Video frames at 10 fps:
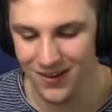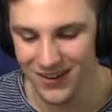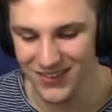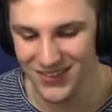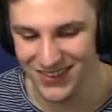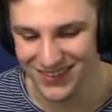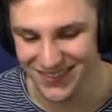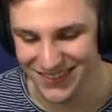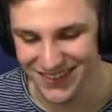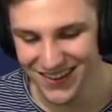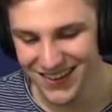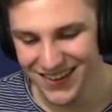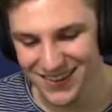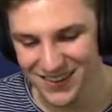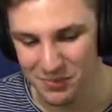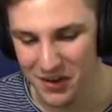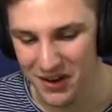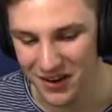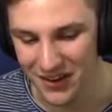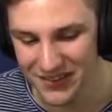oh, Jesus.
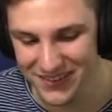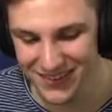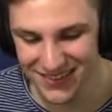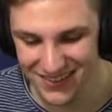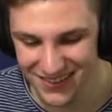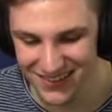Smart ass.